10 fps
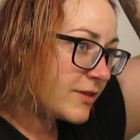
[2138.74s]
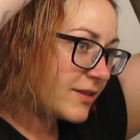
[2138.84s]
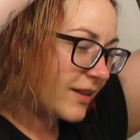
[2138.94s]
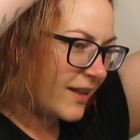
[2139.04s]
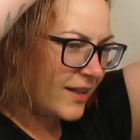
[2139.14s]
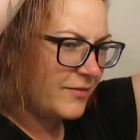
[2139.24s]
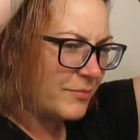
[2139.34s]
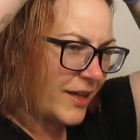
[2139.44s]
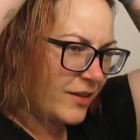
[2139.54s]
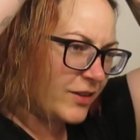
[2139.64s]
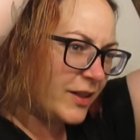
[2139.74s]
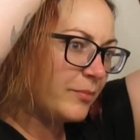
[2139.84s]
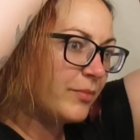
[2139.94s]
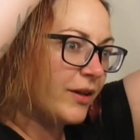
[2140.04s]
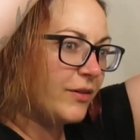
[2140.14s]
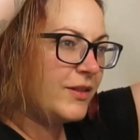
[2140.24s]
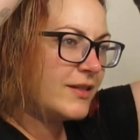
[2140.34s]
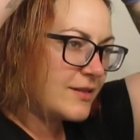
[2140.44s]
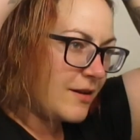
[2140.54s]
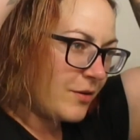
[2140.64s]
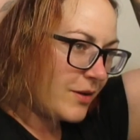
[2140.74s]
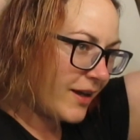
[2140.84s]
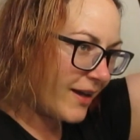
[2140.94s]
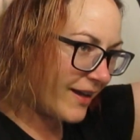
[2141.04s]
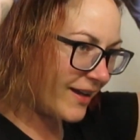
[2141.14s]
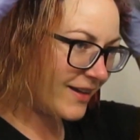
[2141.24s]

Like, I have my hair looking brown, that's not okay.